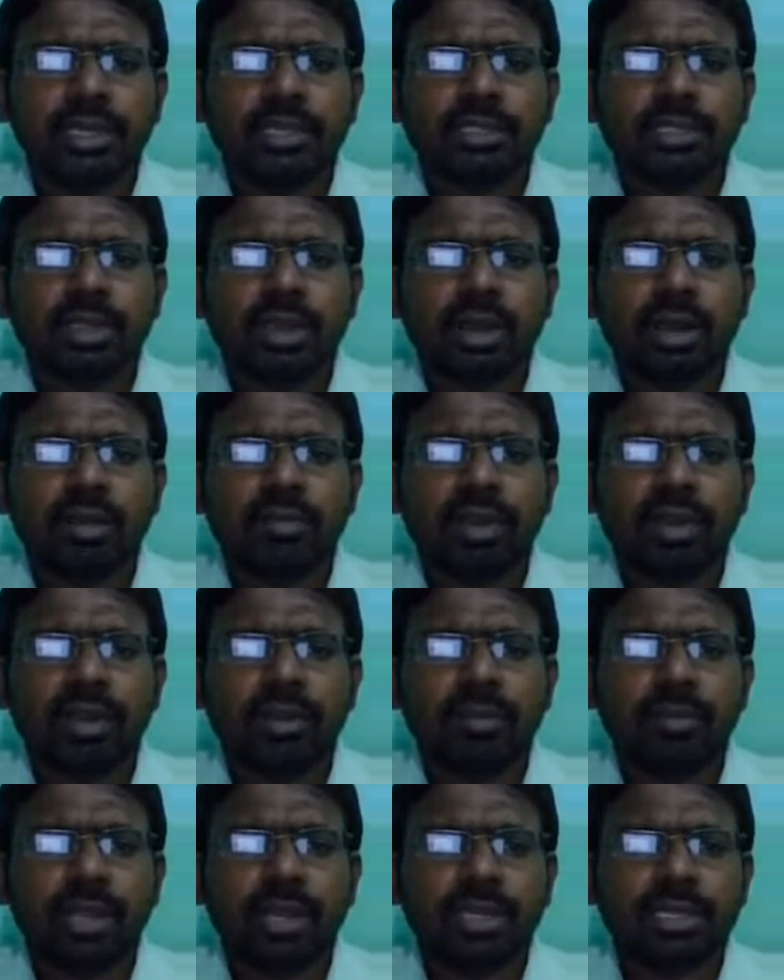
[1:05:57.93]

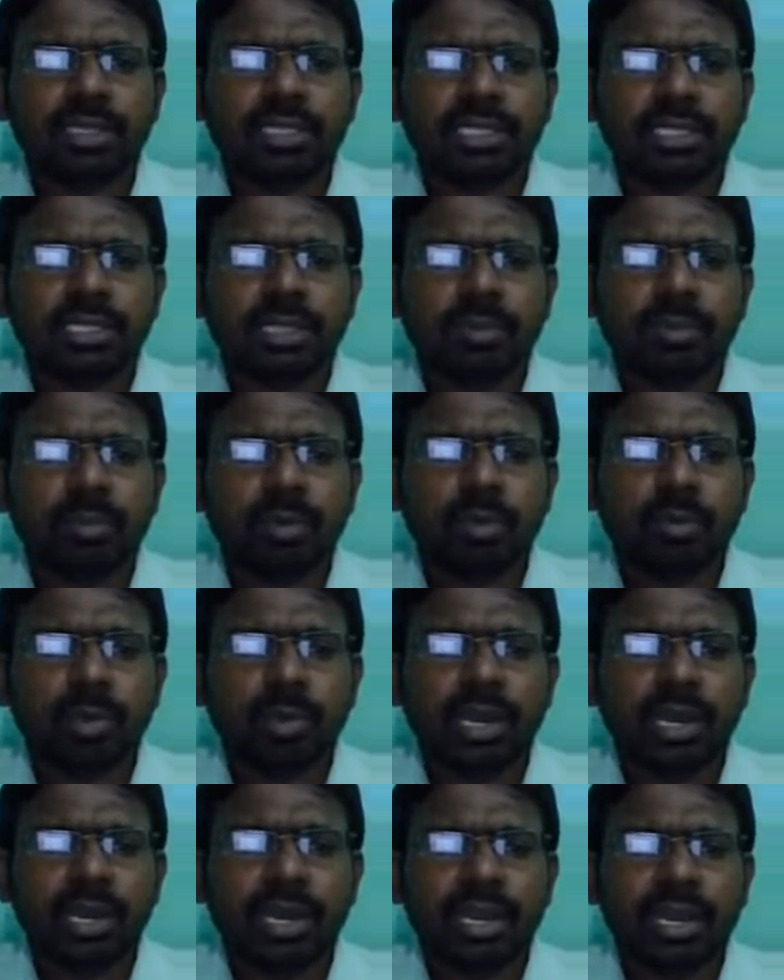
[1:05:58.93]
solvent because this
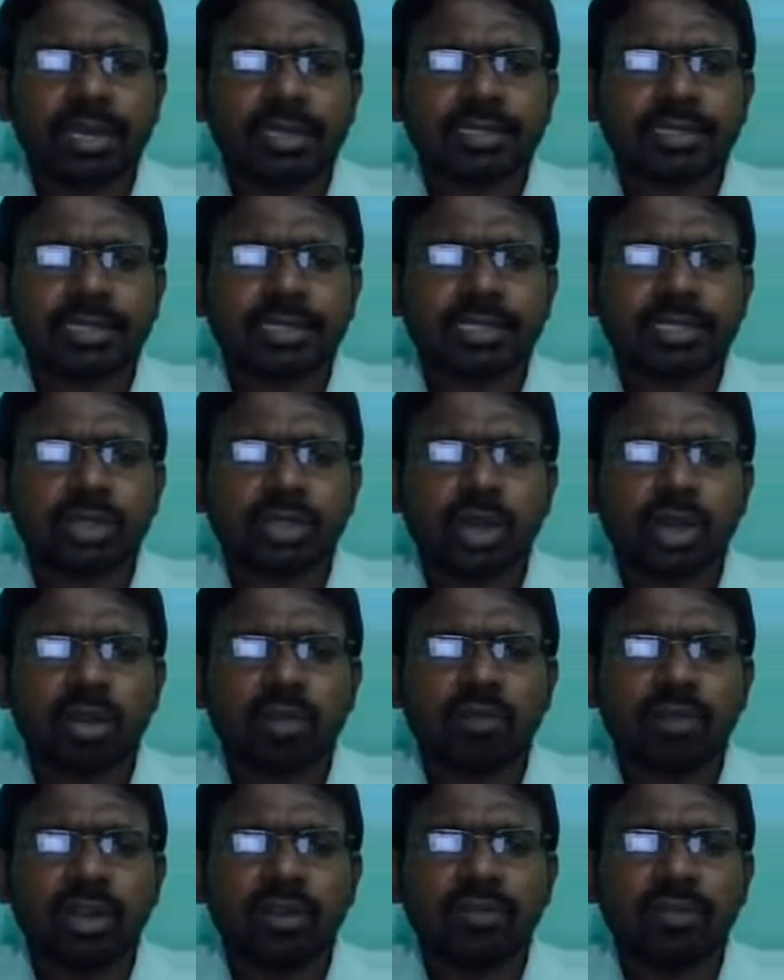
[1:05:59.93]
propellant acts as a
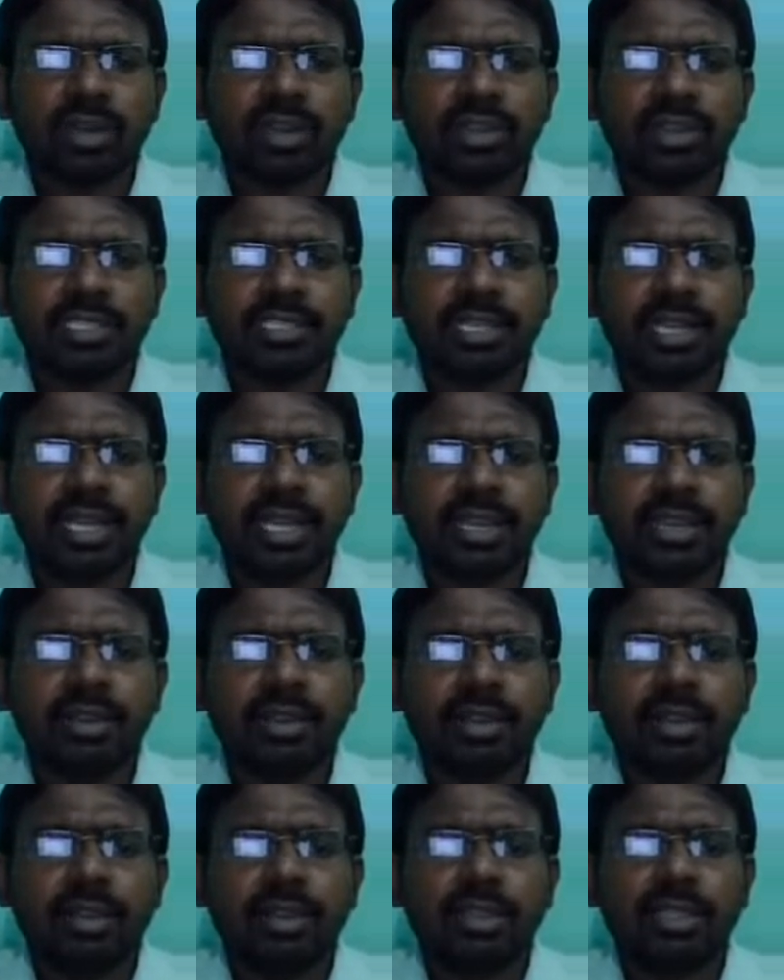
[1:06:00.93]
solvent for this dye.
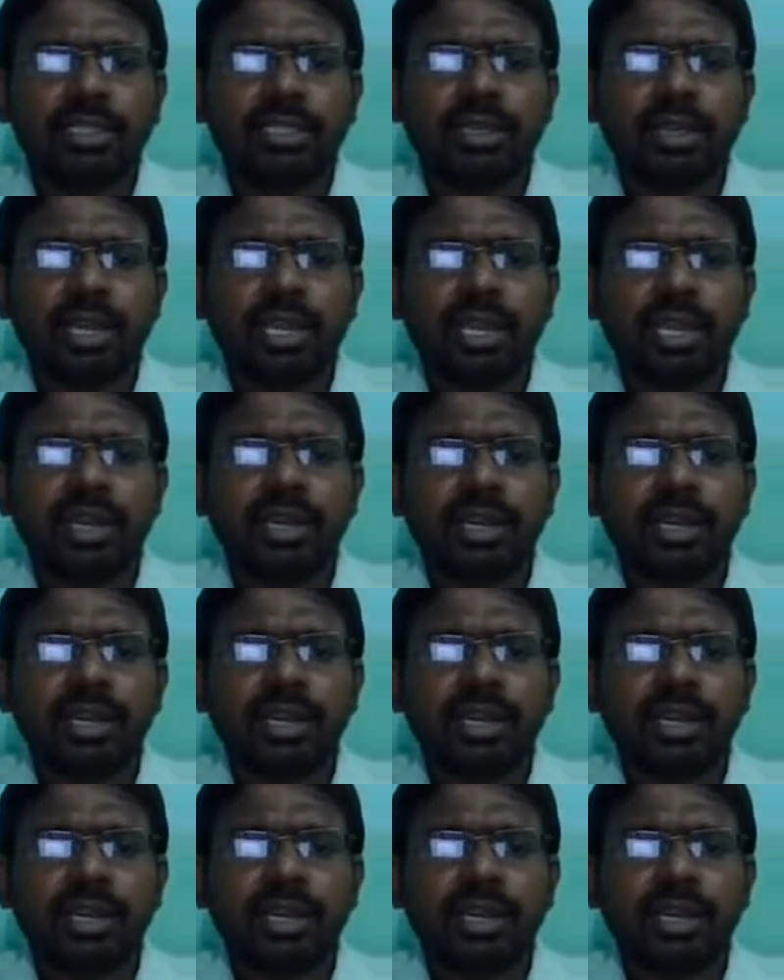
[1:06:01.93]
This dye